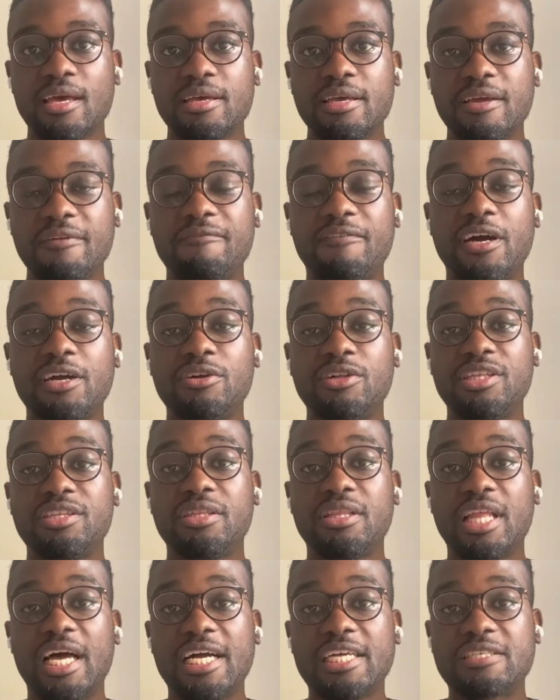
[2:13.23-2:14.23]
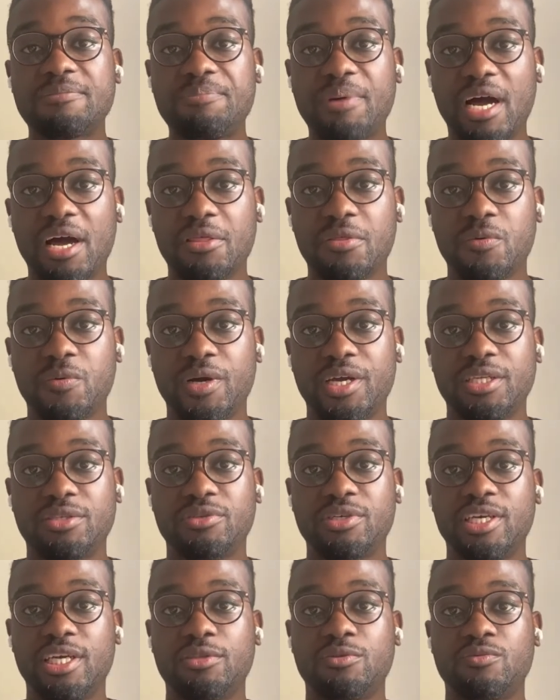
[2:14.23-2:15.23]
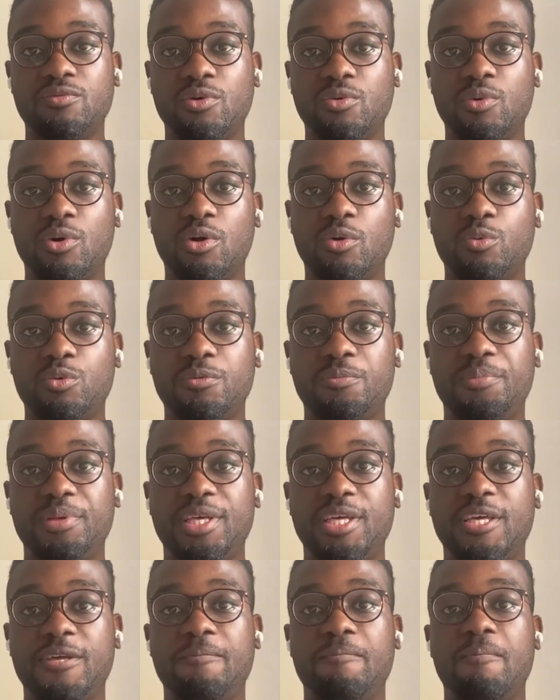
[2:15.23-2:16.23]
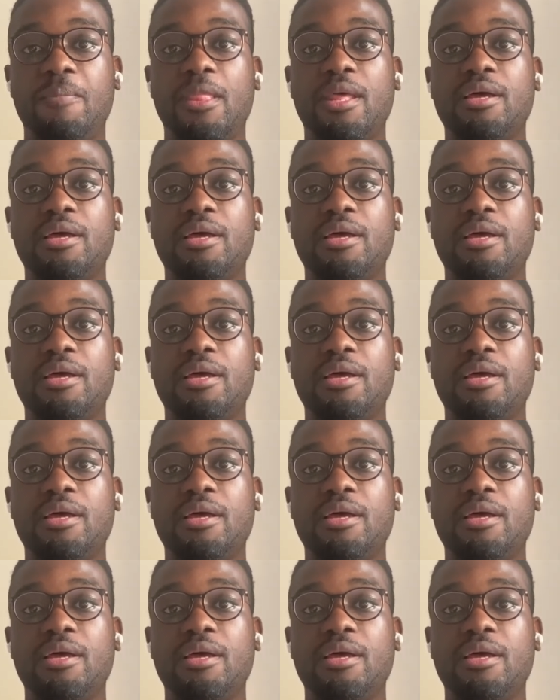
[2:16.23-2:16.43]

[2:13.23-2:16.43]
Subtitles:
And finally, the last pathway to get to the role would be